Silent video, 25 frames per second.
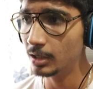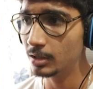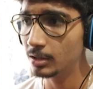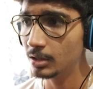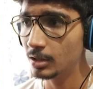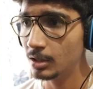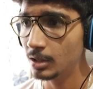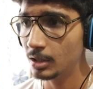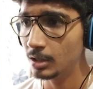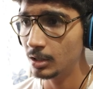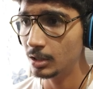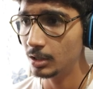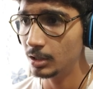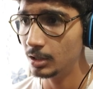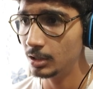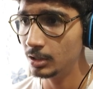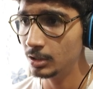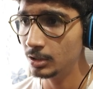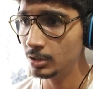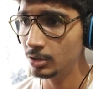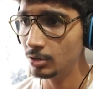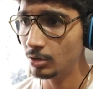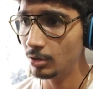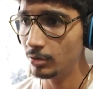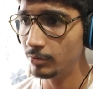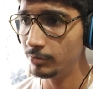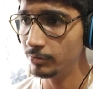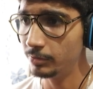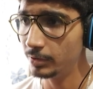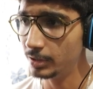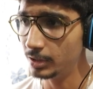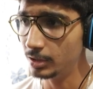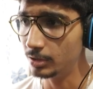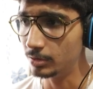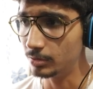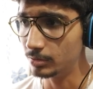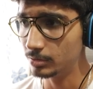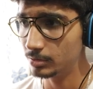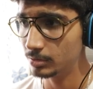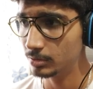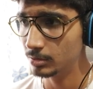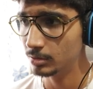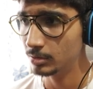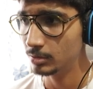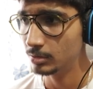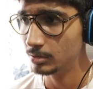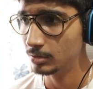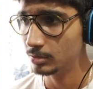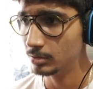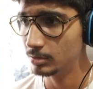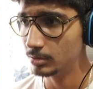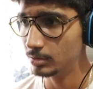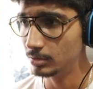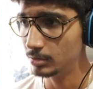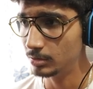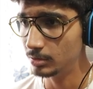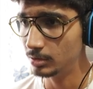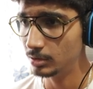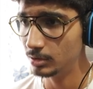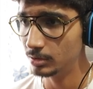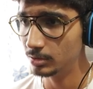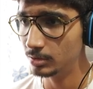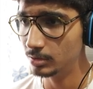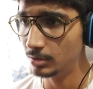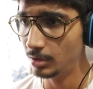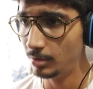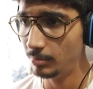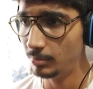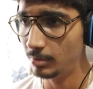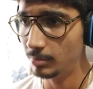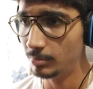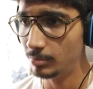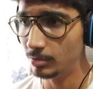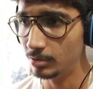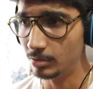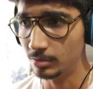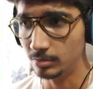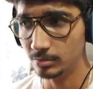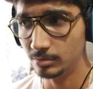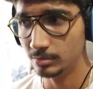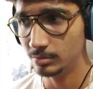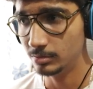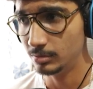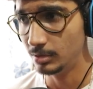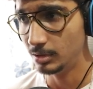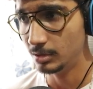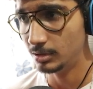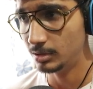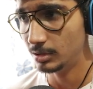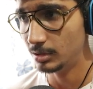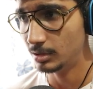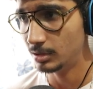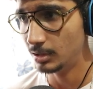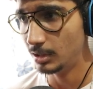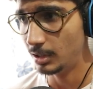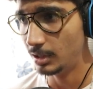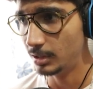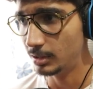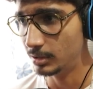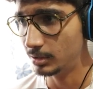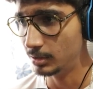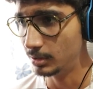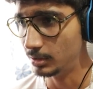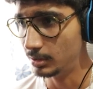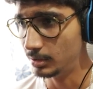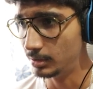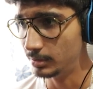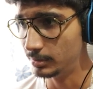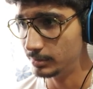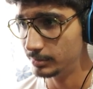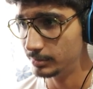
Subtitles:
get in your videos. So this, I mean bro, this is like